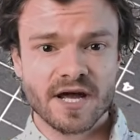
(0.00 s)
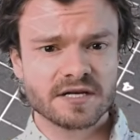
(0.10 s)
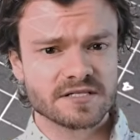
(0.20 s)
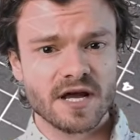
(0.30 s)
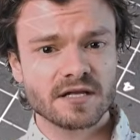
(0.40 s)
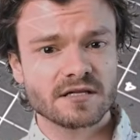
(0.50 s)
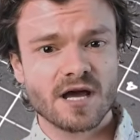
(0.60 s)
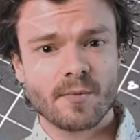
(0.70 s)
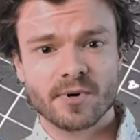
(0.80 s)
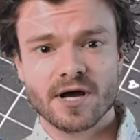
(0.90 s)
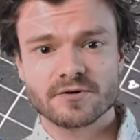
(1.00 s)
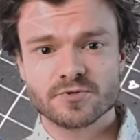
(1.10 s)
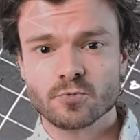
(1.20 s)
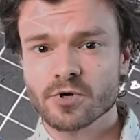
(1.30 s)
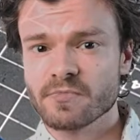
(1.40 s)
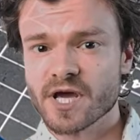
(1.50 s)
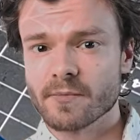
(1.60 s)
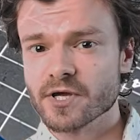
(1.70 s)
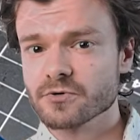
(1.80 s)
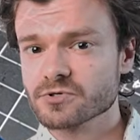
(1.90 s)
I decided the Opera House would be at
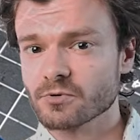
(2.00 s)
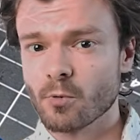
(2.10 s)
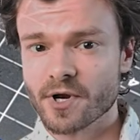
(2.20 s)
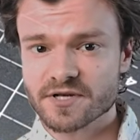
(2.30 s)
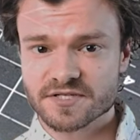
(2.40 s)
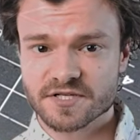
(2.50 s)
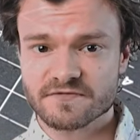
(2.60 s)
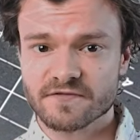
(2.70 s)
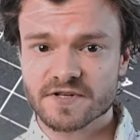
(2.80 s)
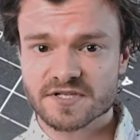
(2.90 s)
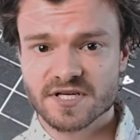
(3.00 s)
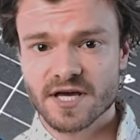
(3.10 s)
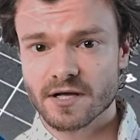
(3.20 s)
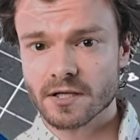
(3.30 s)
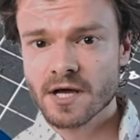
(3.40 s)
my usual 1:650 scale,